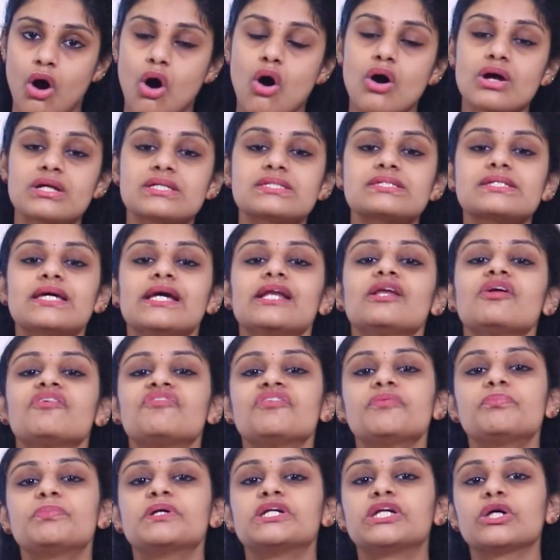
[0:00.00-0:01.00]
or a skill
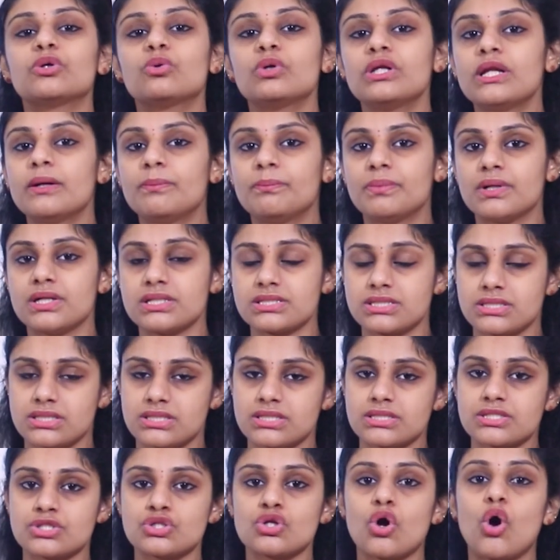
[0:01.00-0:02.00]
of a particular
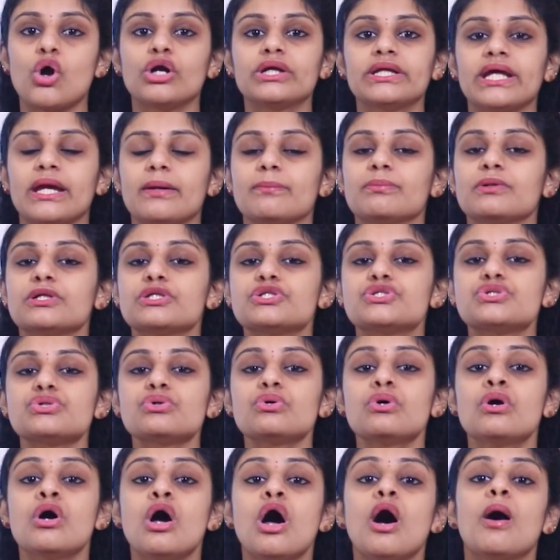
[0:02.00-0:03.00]
person is not able
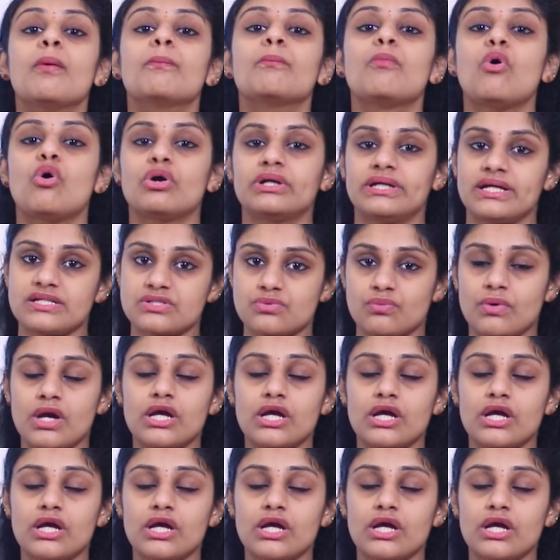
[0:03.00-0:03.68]
to monetize.